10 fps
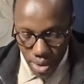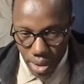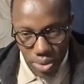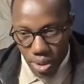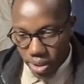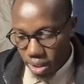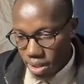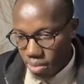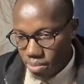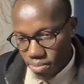This will take
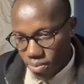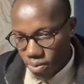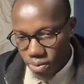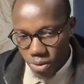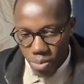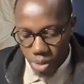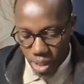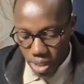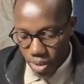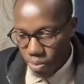some few
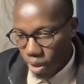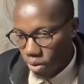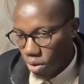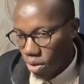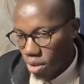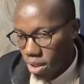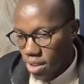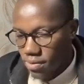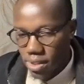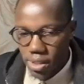minutes depending on the
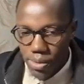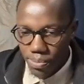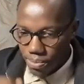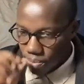connectivity.